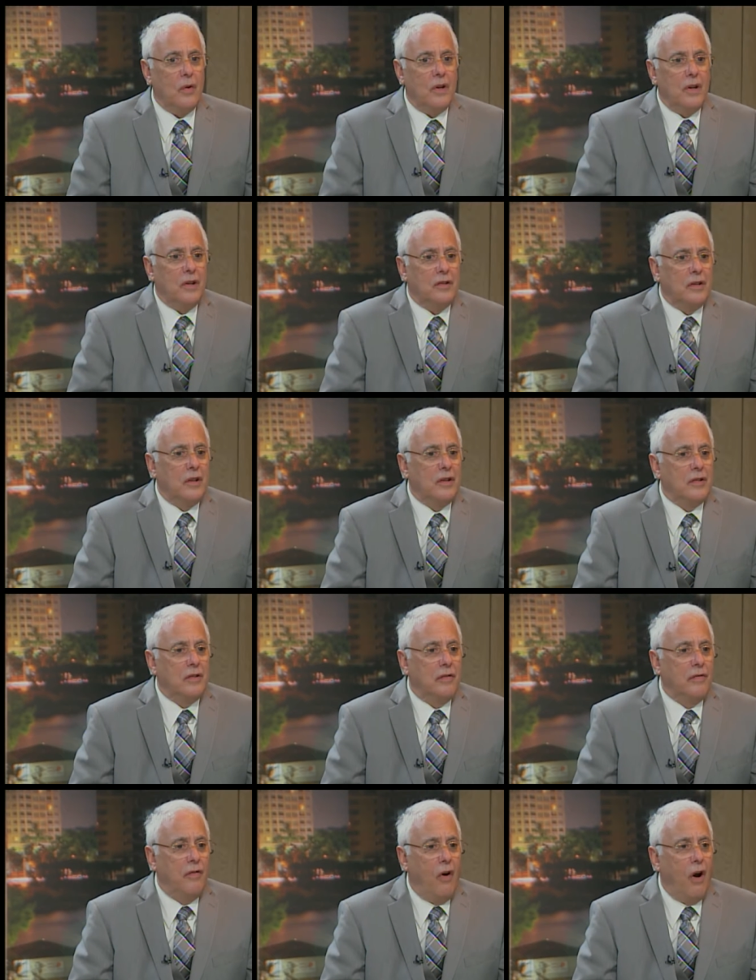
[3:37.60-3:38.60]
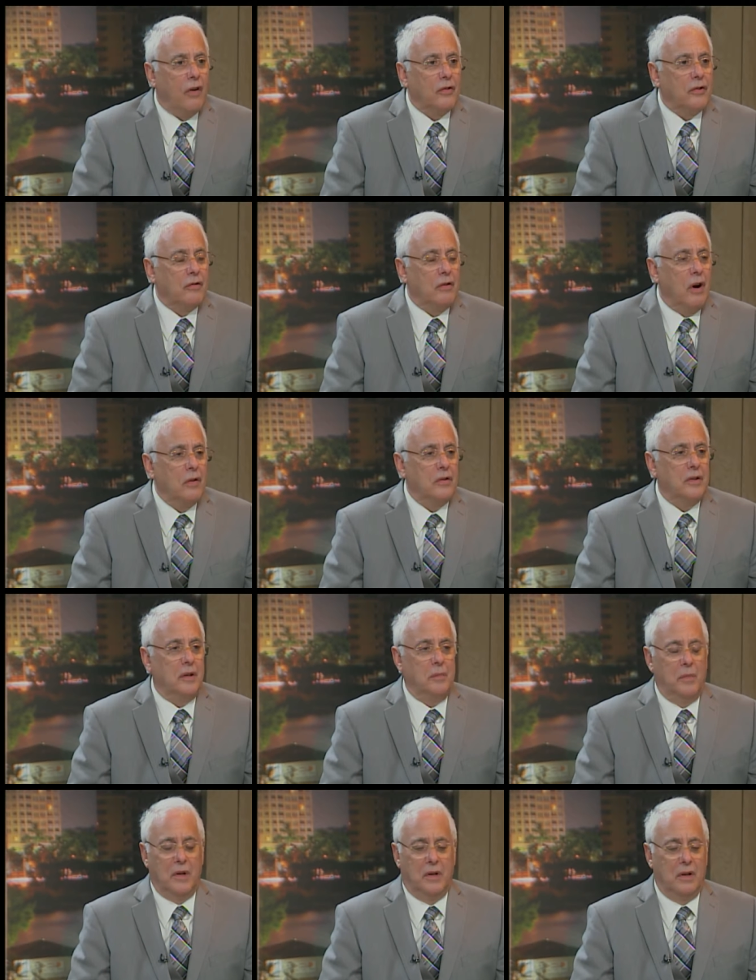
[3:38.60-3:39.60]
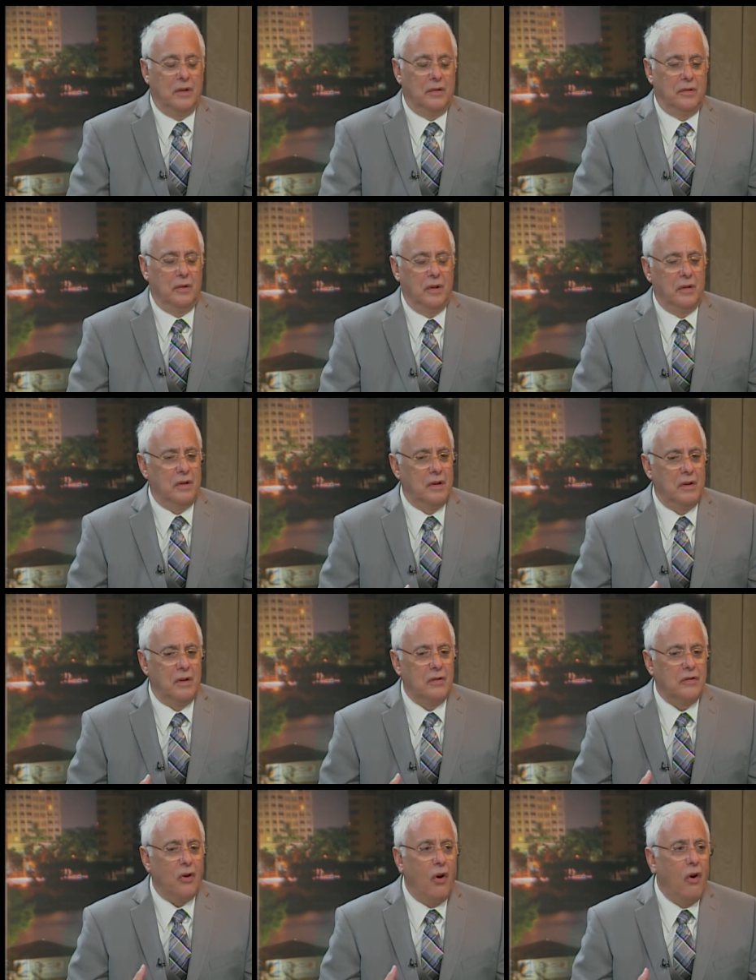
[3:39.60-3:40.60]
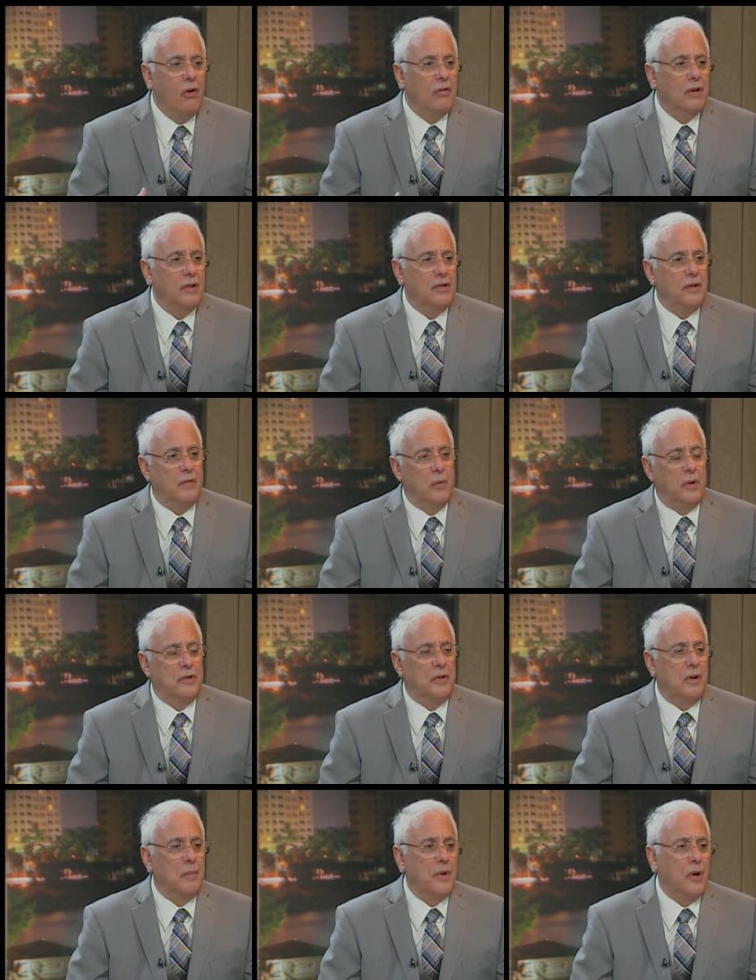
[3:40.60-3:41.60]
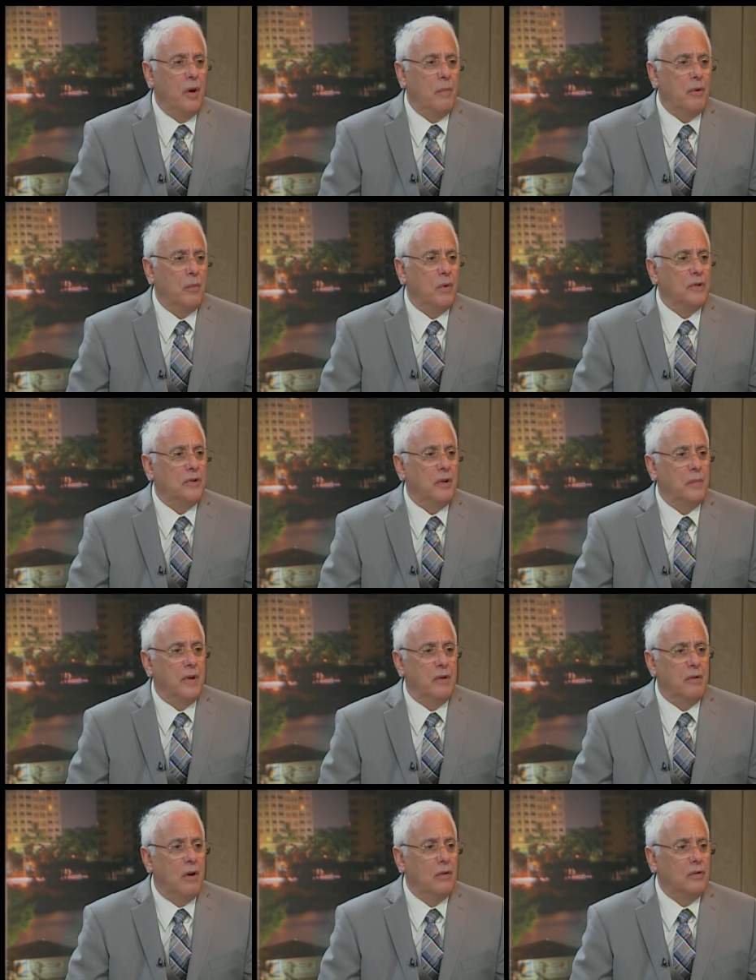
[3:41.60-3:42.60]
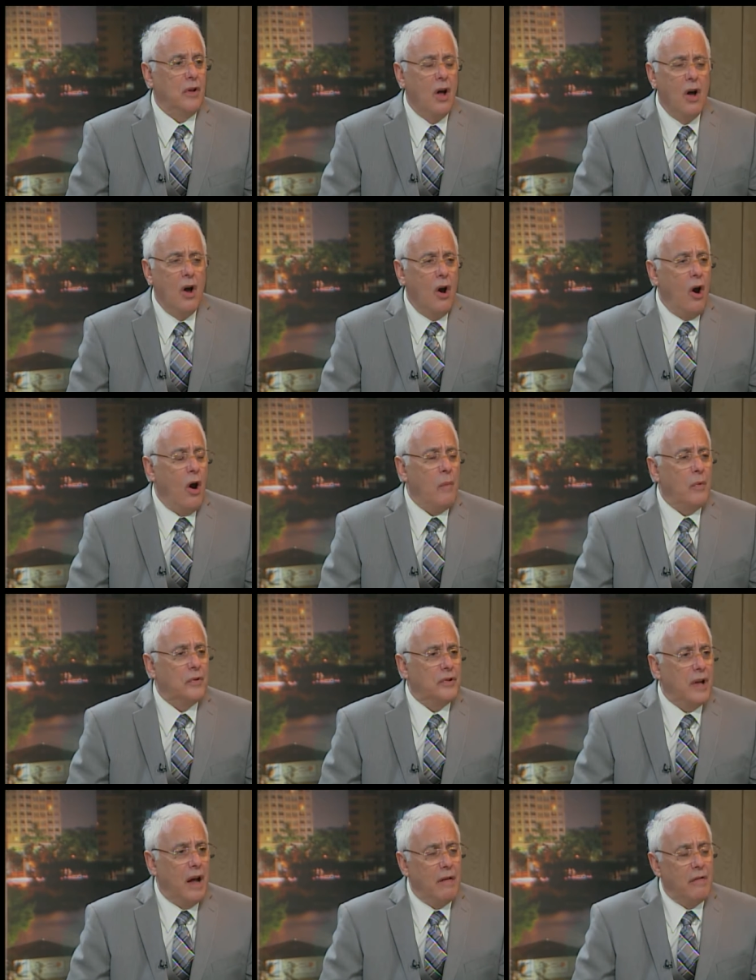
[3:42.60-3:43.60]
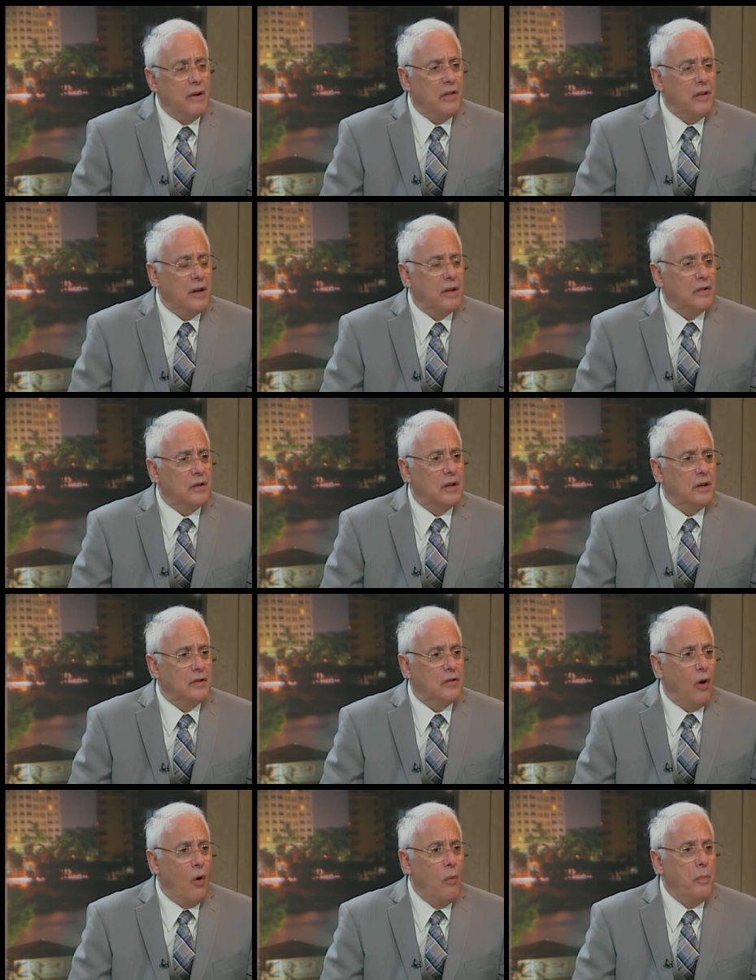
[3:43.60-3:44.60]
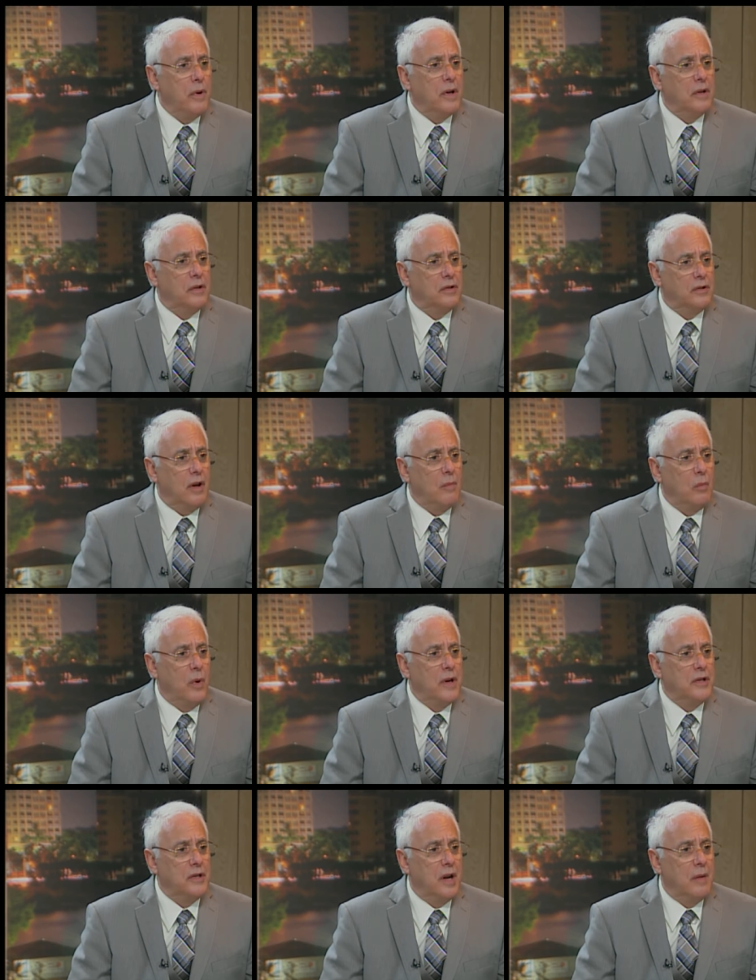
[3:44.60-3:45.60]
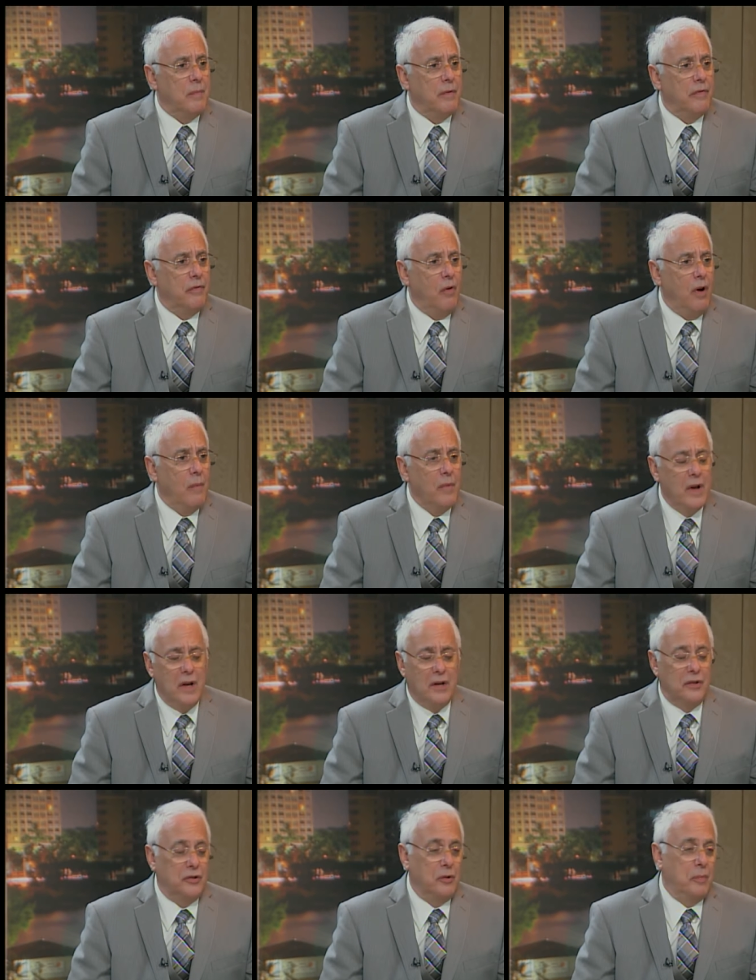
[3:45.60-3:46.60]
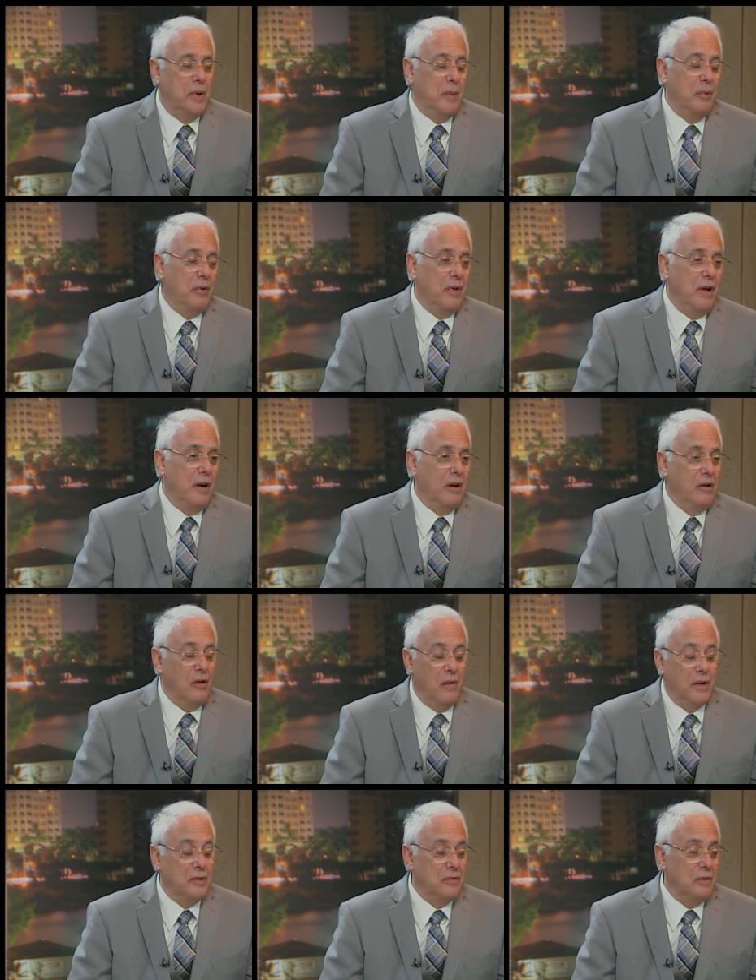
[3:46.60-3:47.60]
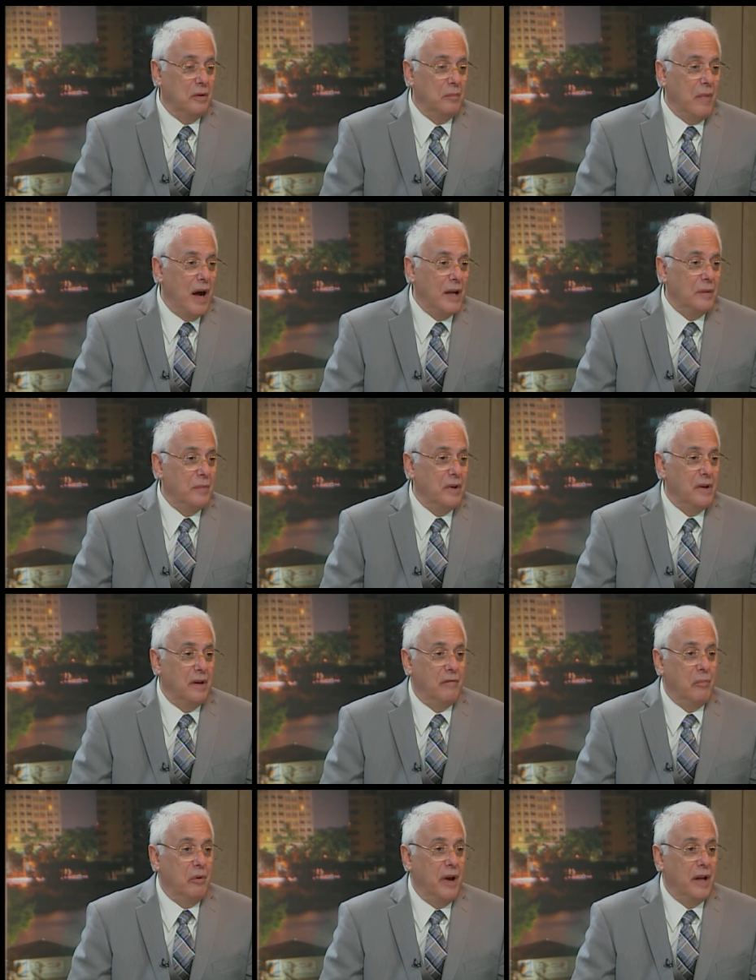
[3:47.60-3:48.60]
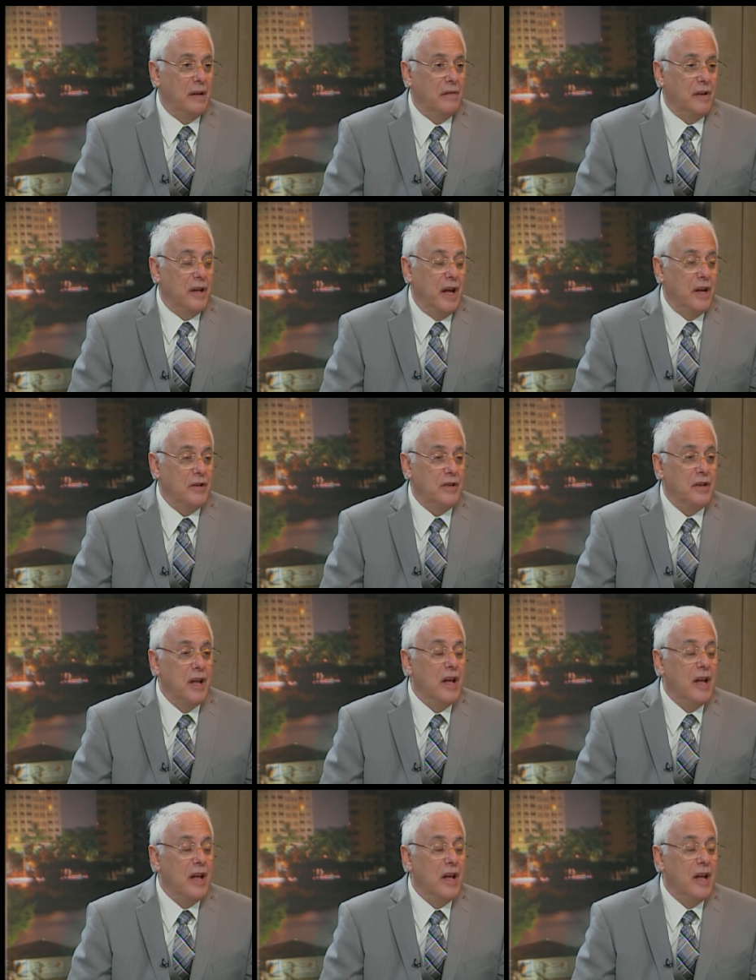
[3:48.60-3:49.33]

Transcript: it's, it's a false closing because you know, there's a whole list of what's going to be open, what's going to be closed almost everything is, is open in some way, shape, or form. So people that are going to a monument and have planned a vacation,